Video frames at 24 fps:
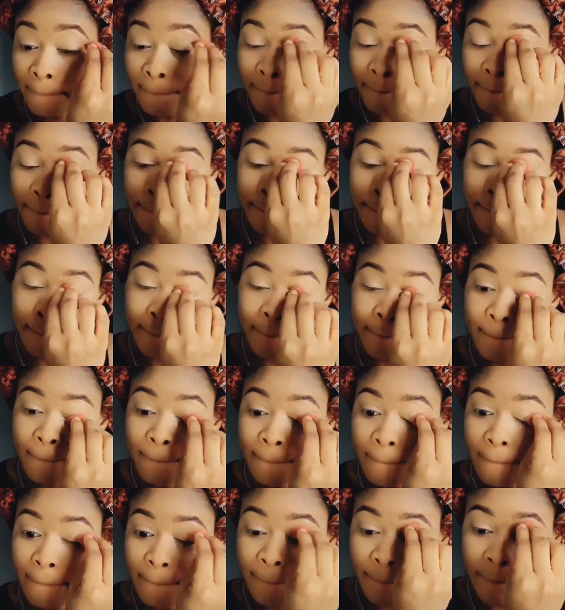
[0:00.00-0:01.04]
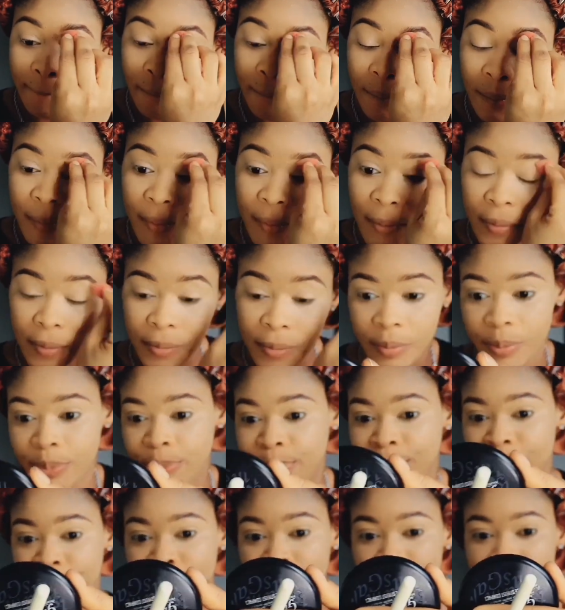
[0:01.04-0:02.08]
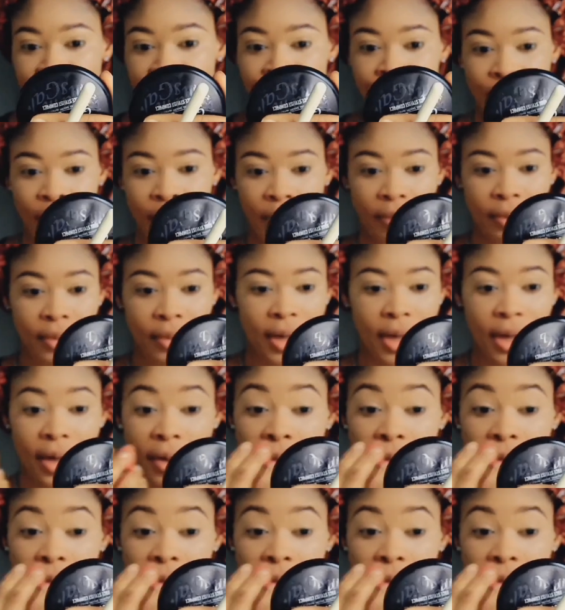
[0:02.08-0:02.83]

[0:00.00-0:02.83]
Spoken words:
No one is speaking in this clip.